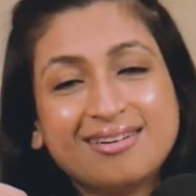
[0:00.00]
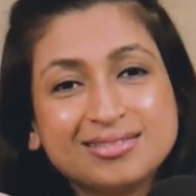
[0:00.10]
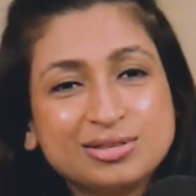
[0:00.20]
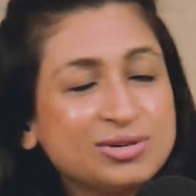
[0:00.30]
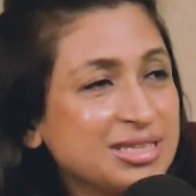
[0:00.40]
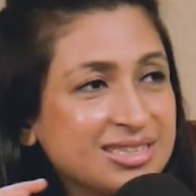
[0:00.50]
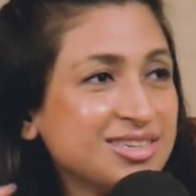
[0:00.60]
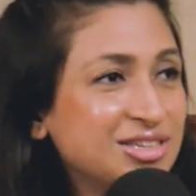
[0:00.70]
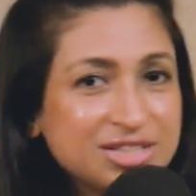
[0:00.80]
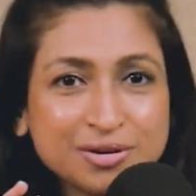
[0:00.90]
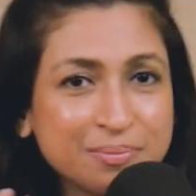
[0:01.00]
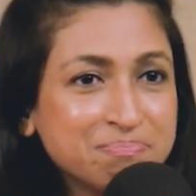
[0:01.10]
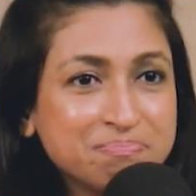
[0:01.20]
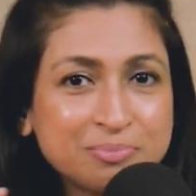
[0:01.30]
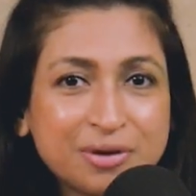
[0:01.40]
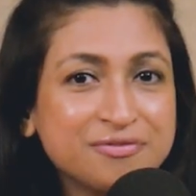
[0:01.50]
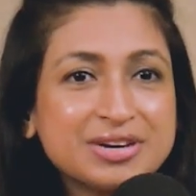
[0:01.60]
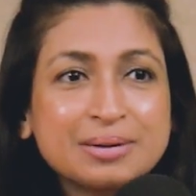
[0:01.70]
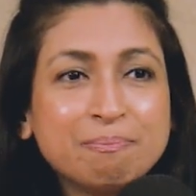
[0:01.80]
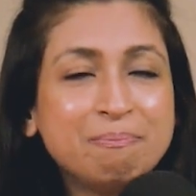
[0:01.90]
So it's such a
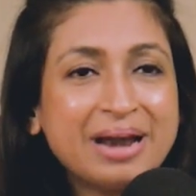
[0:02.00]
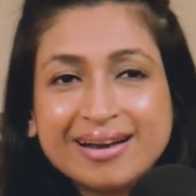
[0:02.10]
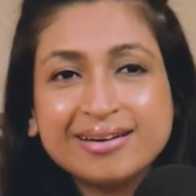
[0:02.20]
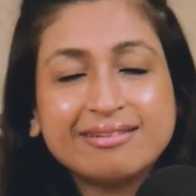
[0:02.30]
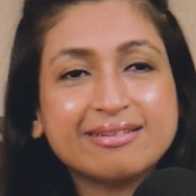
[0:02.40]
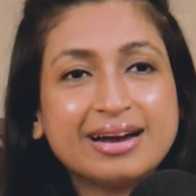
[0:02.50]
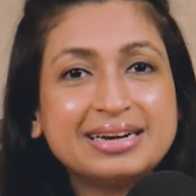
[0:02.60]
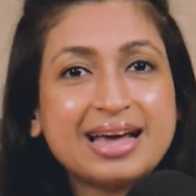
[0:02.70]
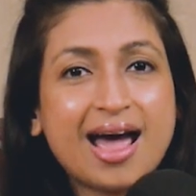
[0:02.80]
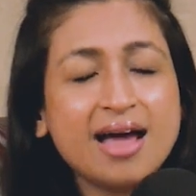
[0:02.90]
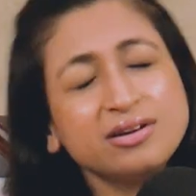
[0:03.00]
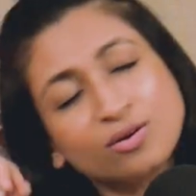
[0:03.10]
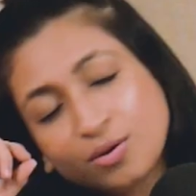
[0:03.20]
perfect blend, right? And